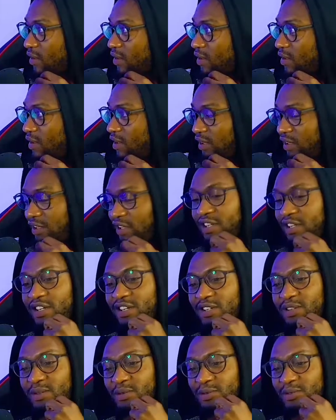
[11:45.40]
You
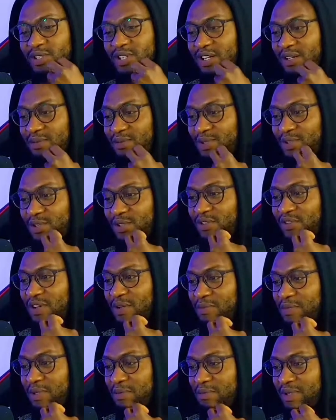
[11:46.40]
need to say Cameroon never
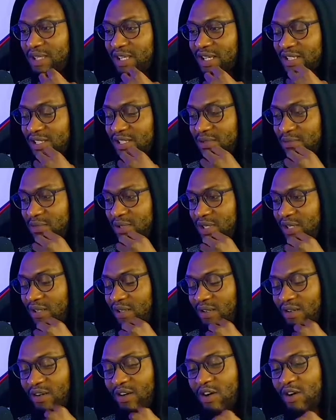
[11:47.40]
meet better team yet.
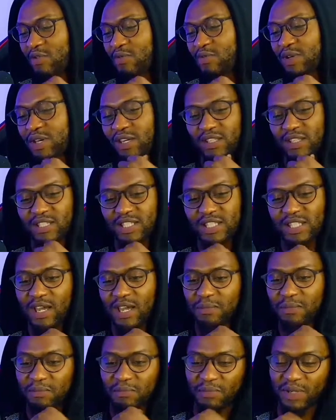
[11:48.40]
Oh, we
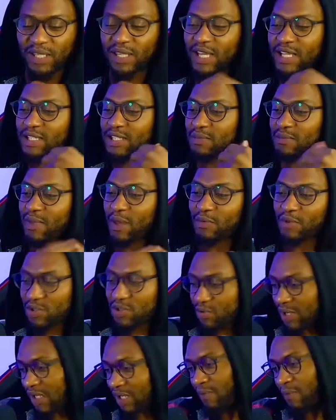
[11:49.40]
Siam better team now. Which
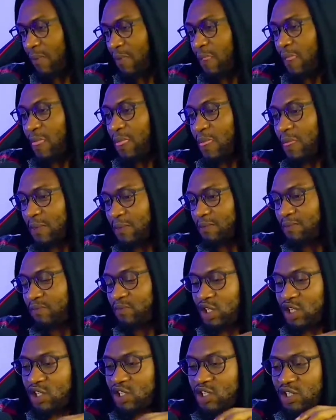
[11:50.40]
one?
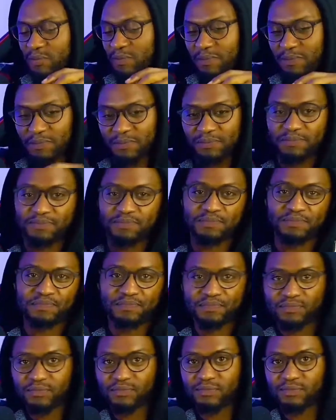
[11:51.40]
Egypt,
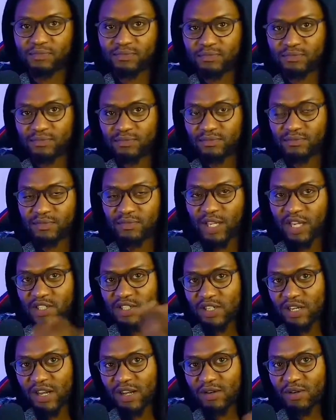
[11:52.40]

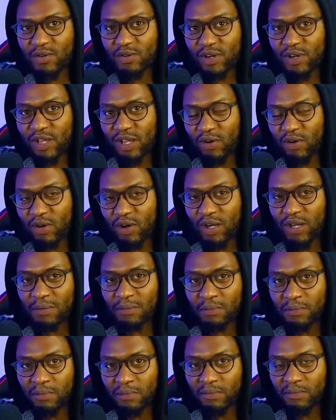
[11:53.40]
Nigeria don't hold and conquer.
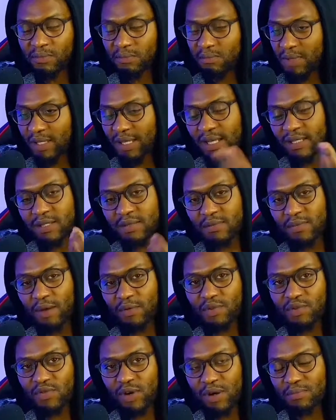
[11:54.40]
Better team now.
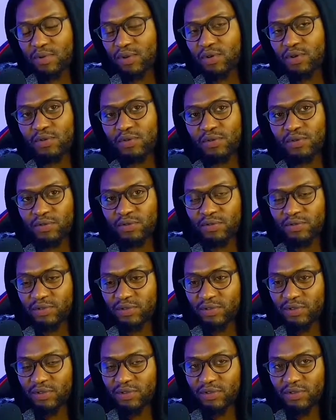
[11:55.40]
Which one? Morocco.
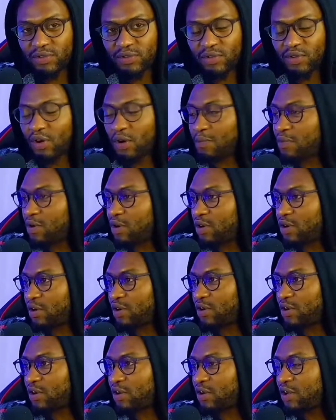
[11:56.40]

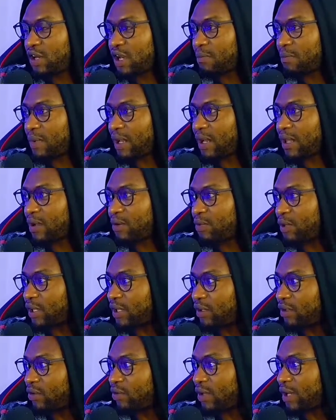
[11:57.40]
Common na
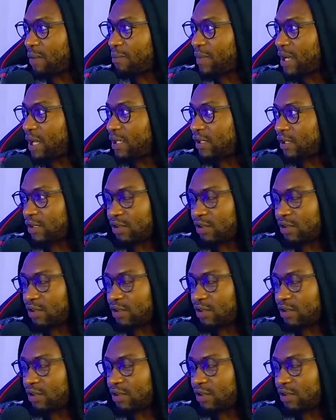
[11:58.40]
Malawi or na Mali.